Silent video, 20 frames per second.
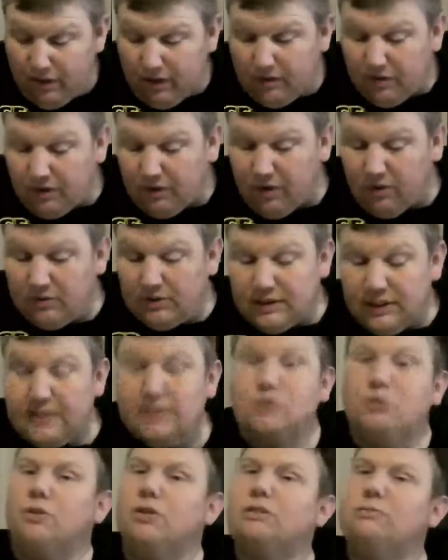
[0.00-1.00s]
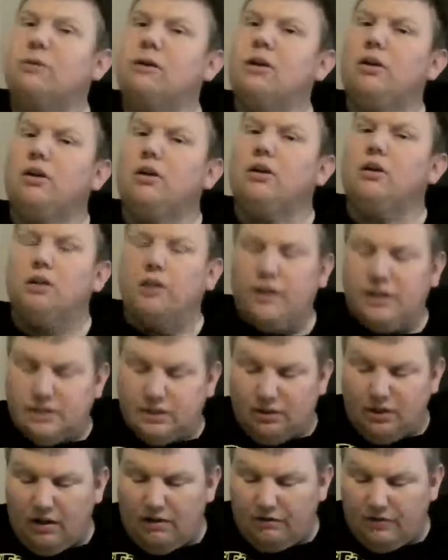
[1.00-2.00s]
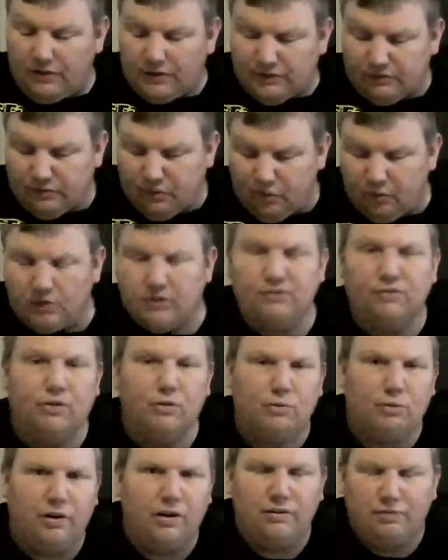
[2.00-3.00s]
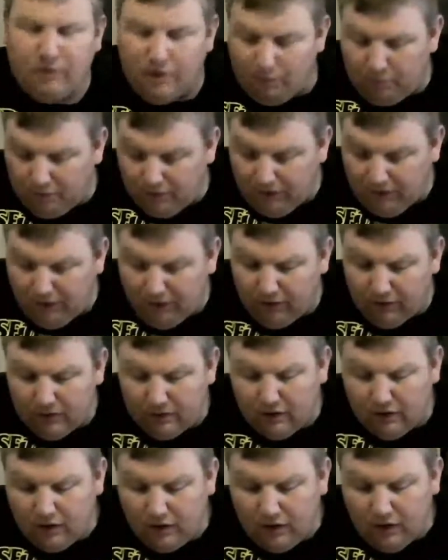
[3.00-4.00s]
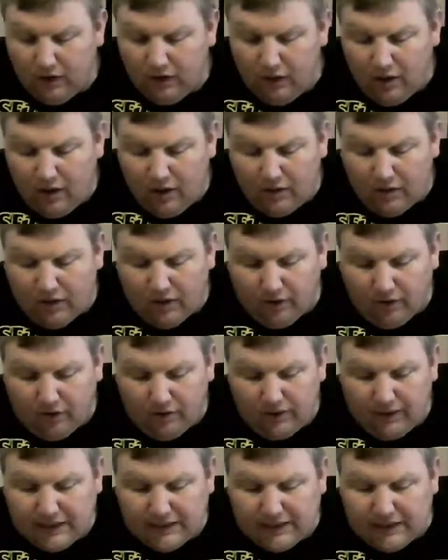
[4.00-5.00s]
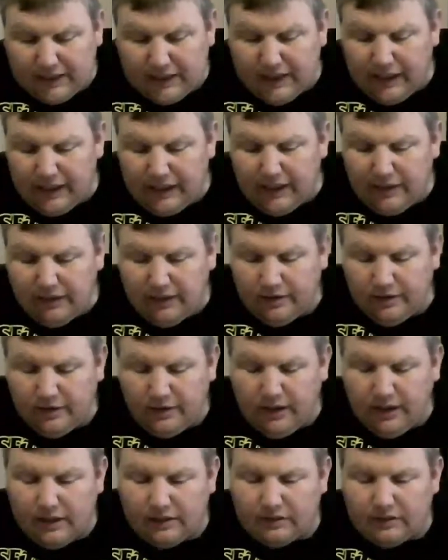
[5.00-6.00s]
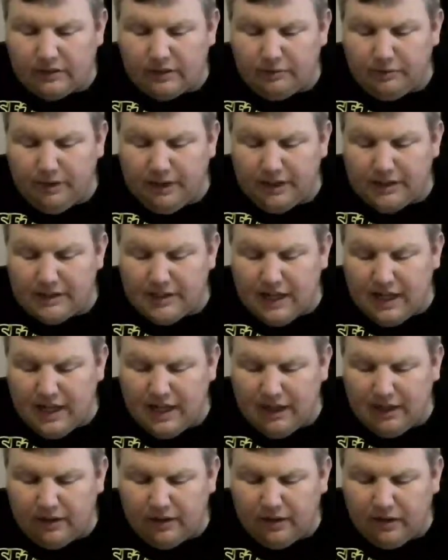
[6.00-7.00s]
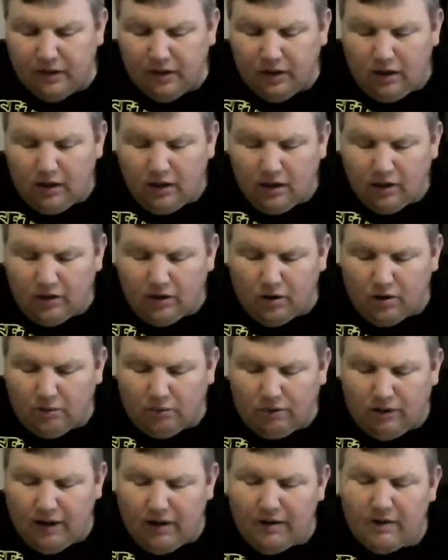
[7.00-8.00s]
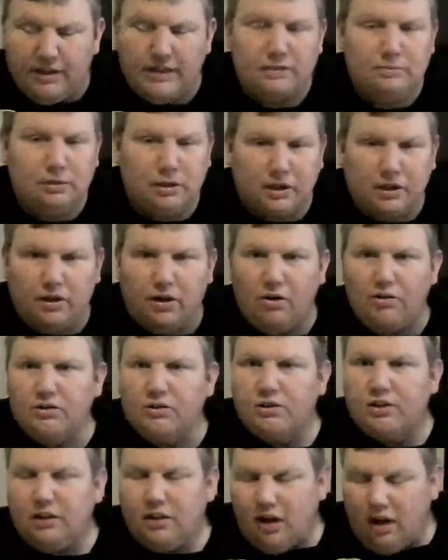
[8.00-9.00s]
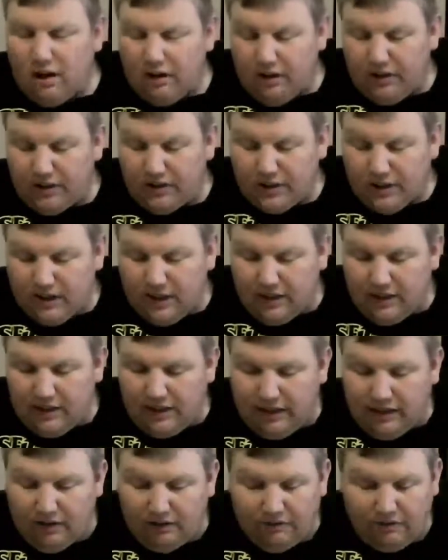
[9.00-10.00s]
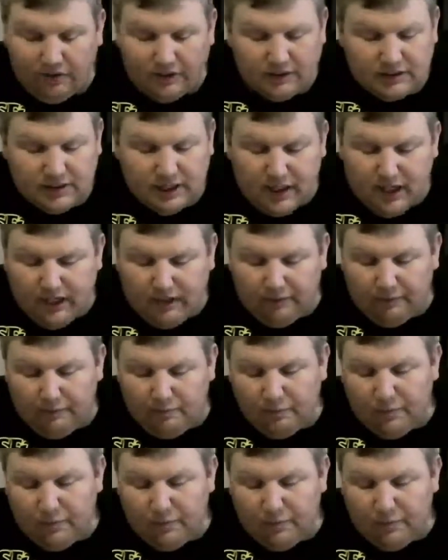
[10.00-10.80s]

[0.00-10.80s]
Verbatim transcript: Their O C is Chris Miller, is their offensive coach, former N F L player. Their D C is going to be Ted Cottrell. He's been a coach in the college and in the N F L side.